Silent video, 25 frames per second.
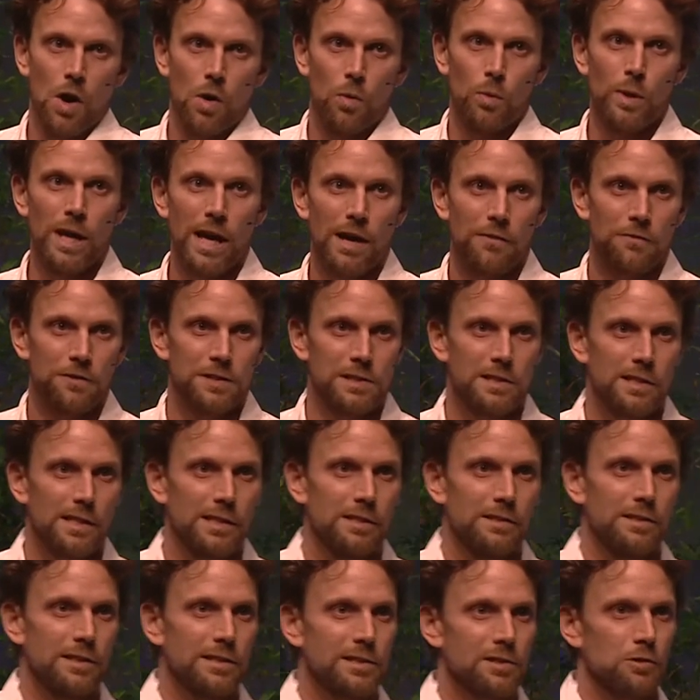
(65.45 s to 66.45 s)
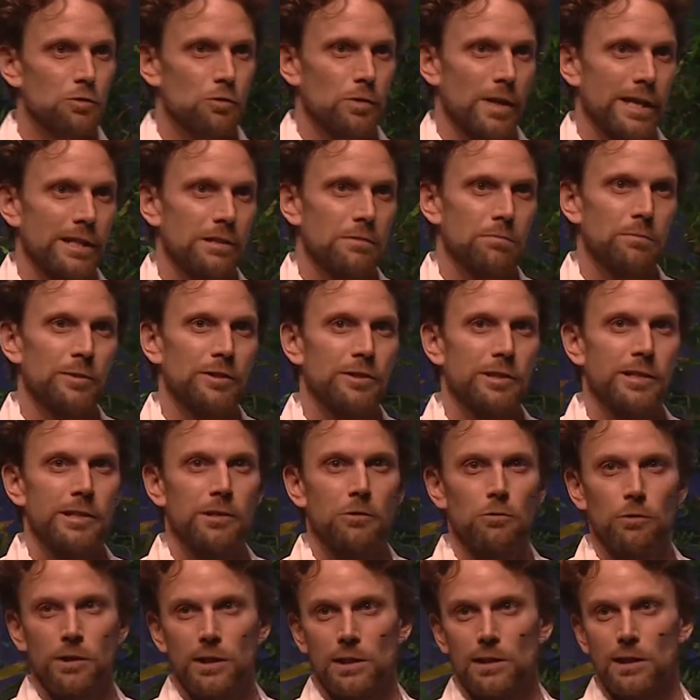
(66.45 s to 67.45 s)
We have seen this trend
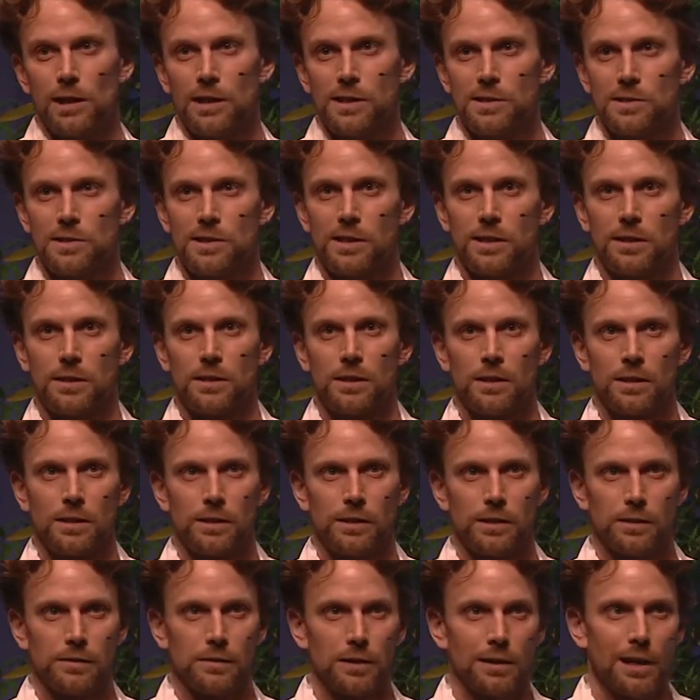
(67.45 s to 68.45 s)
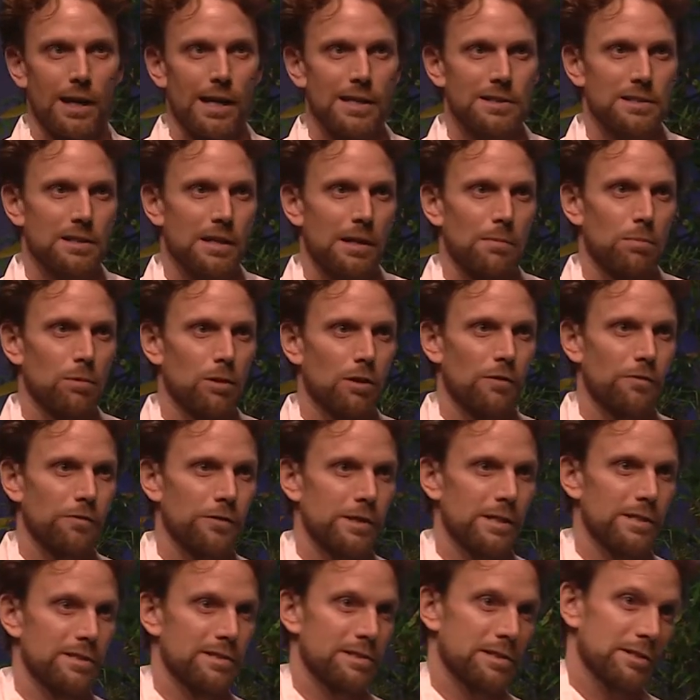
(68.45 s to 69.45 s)
materializing in the last couple
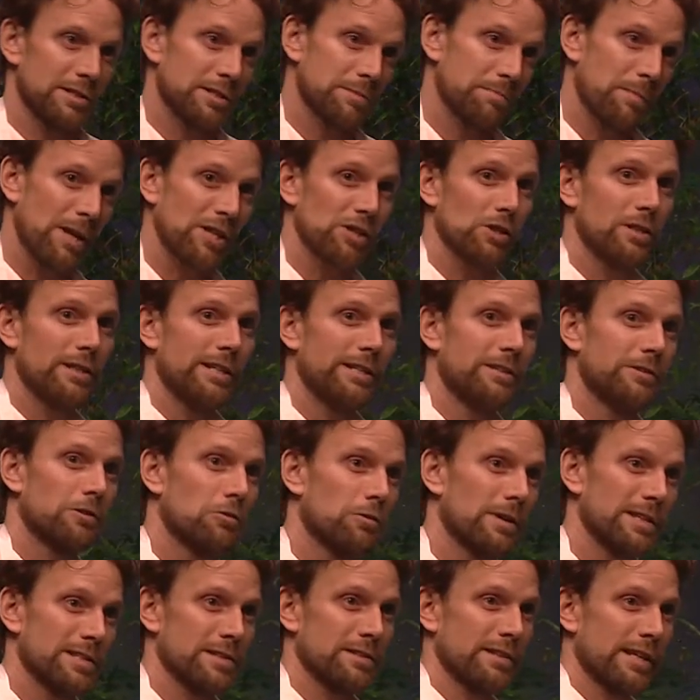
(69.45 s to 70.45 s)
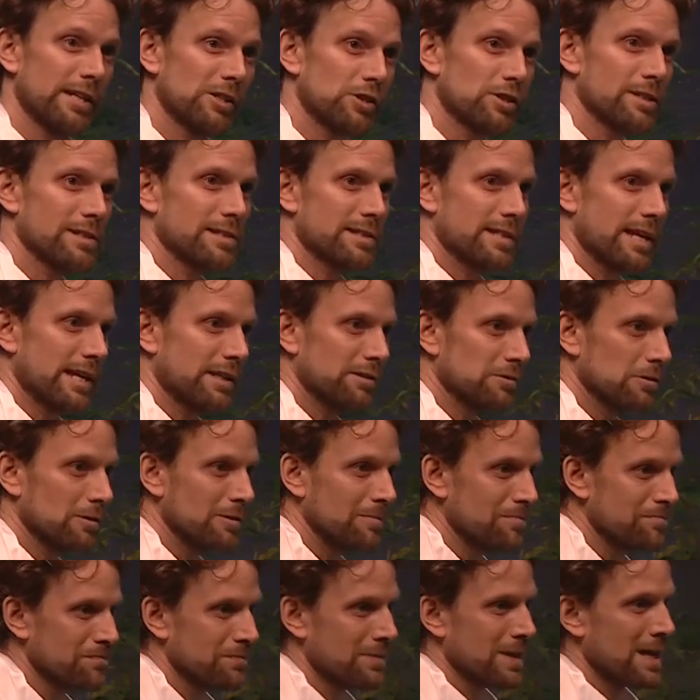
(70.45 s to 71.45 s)
of years, especially in the residential sector,